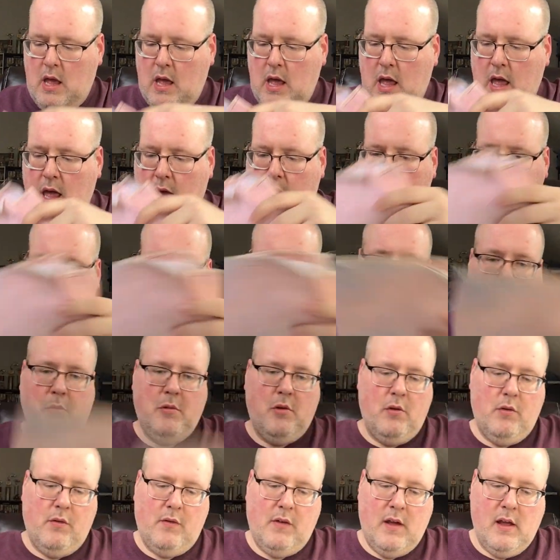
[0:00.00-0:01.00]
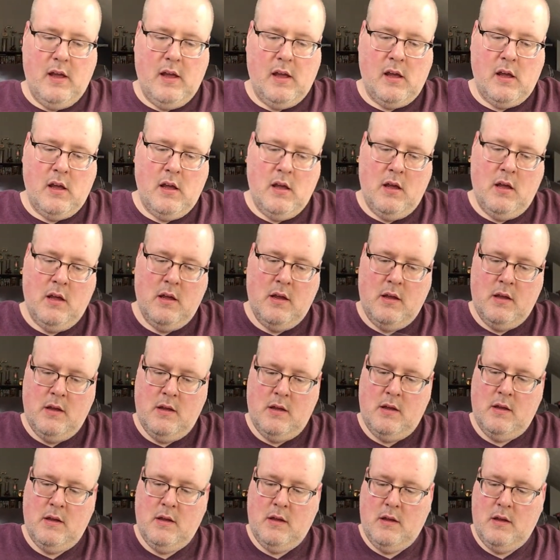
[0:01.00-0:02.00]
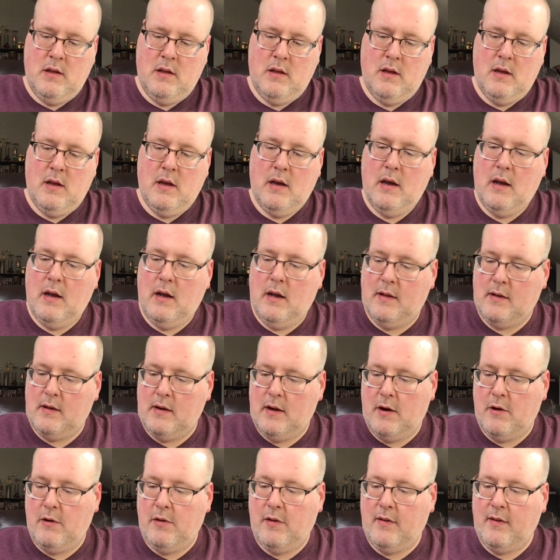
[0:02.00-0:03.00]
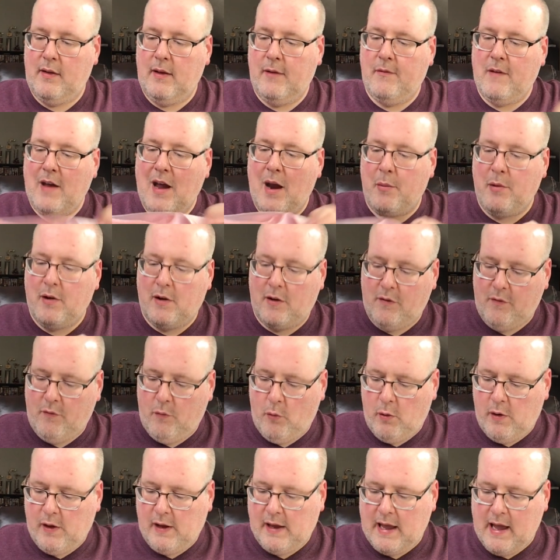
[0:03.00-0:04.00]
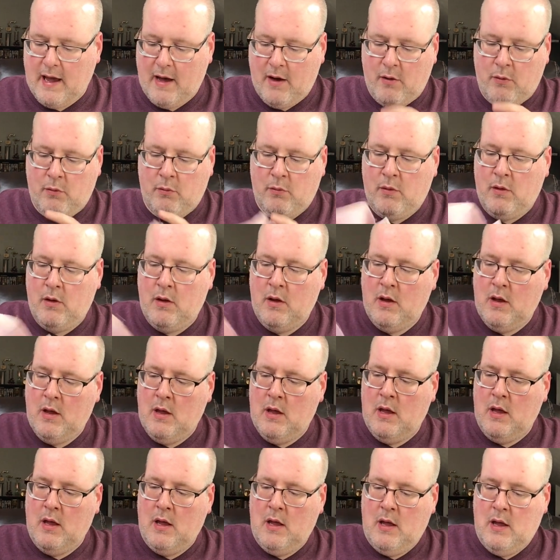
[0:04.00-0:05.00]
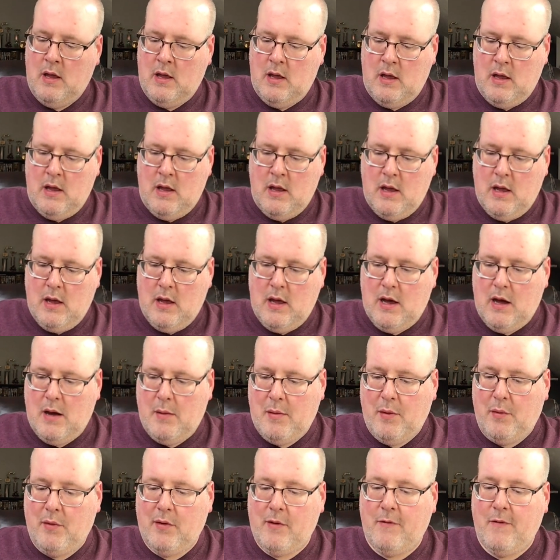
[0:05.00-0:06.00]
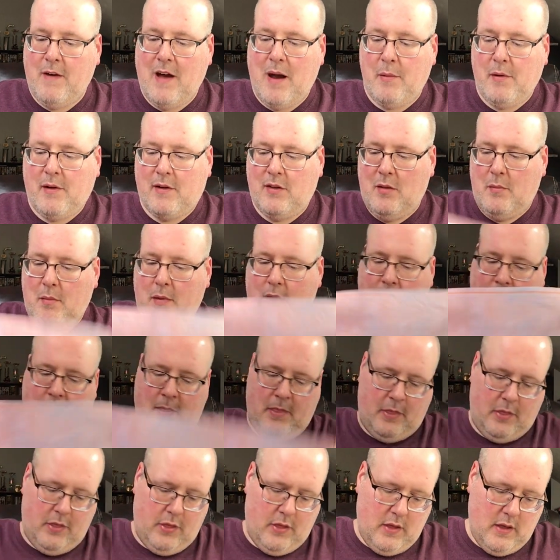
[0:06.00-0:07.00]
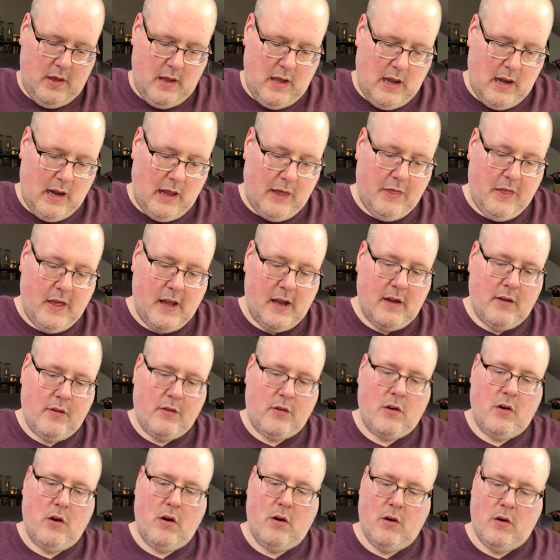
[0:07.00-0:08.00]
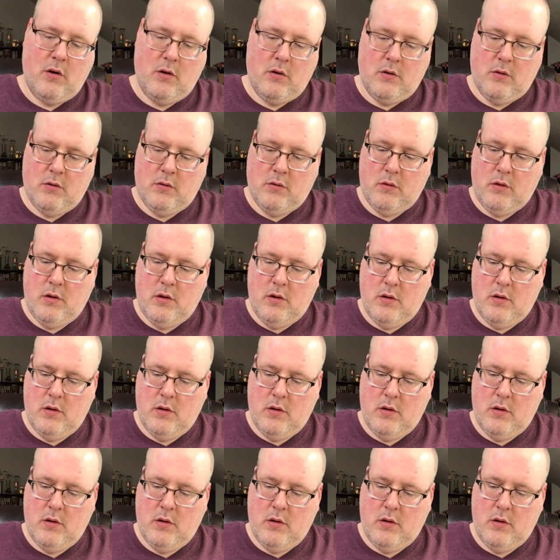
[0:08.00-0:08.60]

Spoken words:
And I'm using, it's an Under the Sea Fabrics 40 count. It was a fabric of the month, and I think it's called,